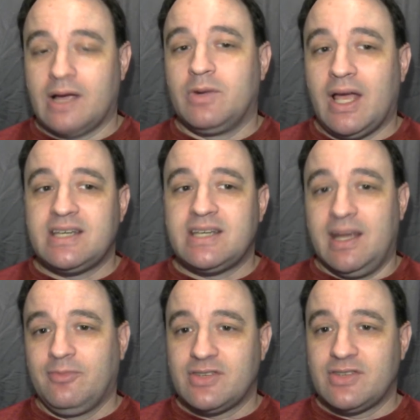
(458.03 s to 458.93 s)
I would like
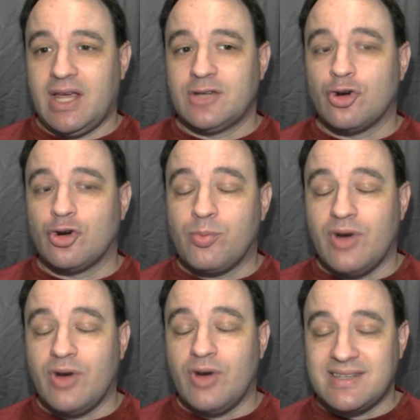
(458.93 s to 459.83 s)
to emphasize her
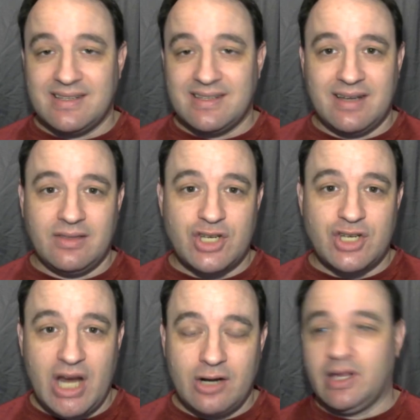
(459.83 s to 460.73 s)
presence on the
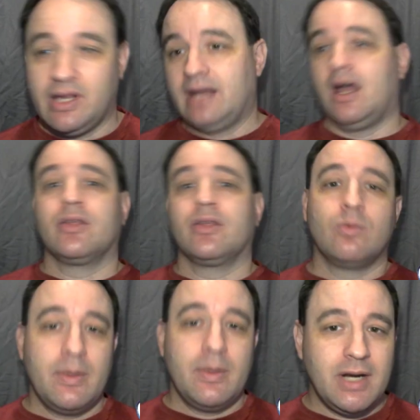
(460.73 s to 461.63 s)
channel and
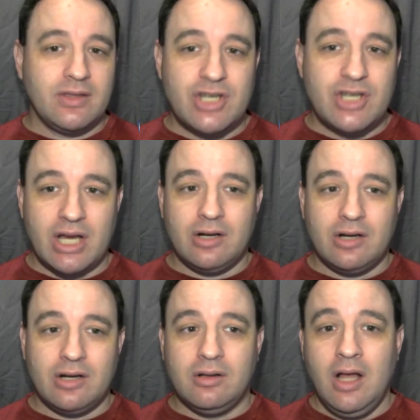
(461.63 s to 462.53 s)
other women on the
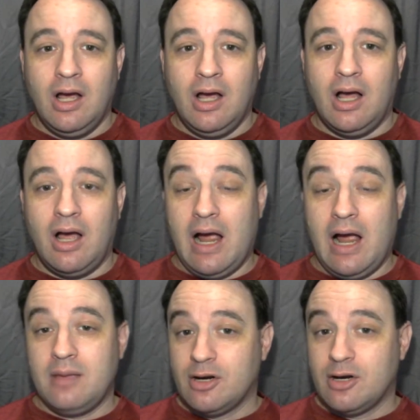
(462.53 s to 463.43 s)
channel, I
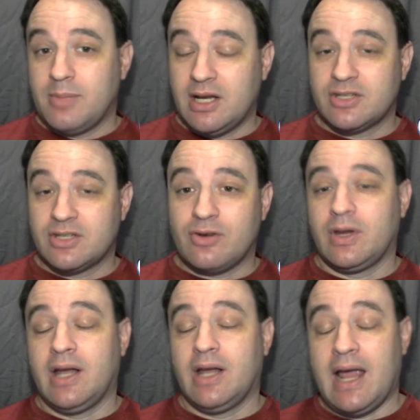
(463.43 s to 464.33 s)
am here because
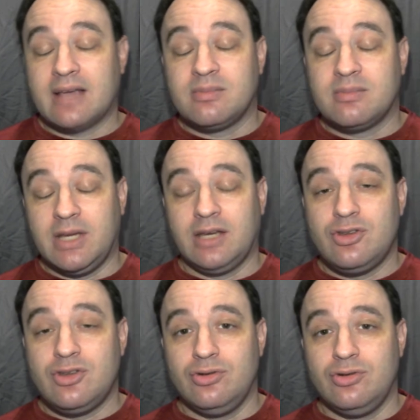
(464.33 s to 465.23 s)
Karina asked me
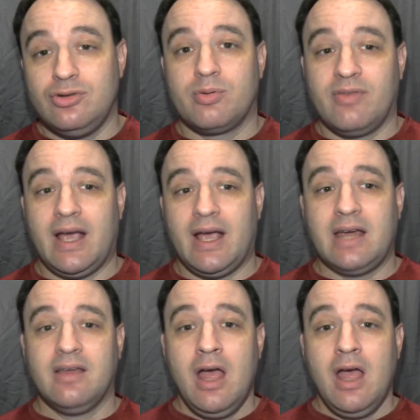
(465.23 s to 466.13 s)
to
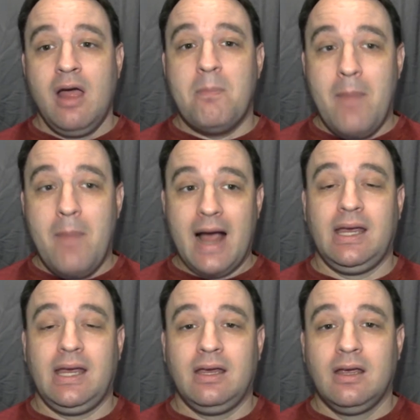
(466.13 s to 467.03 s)
provide
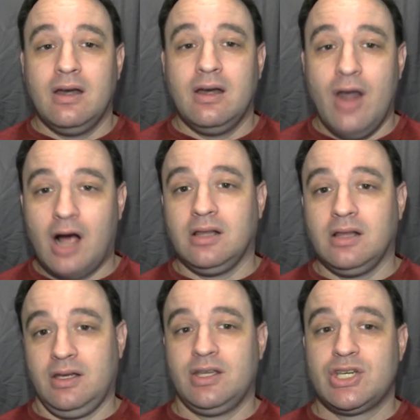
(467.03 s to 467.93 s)
my
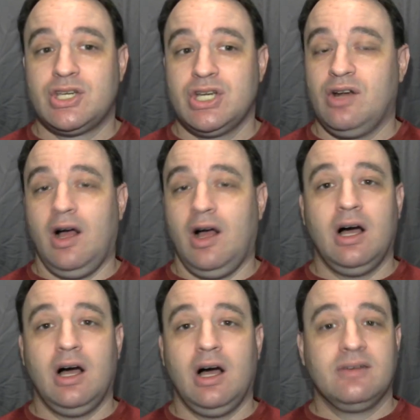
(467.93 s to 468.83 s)
knowledge
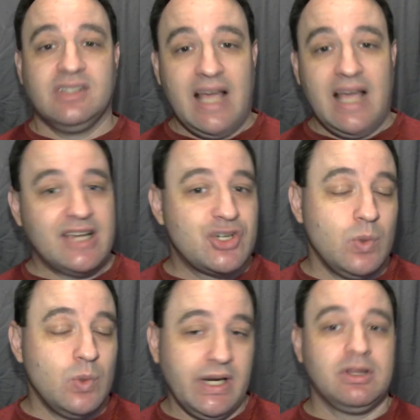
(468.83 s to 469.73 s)
of the last
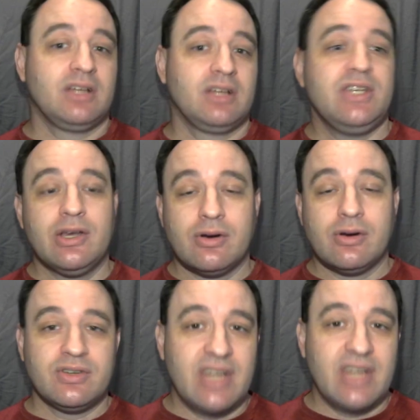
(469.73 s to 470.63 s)
20 plus
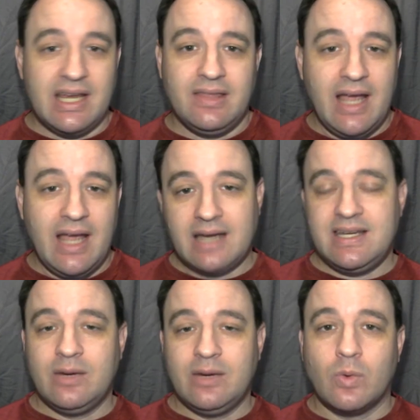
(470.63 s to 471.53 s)
years in the
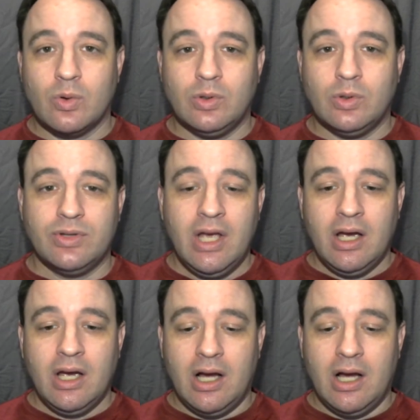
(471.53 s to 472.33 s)
IT world,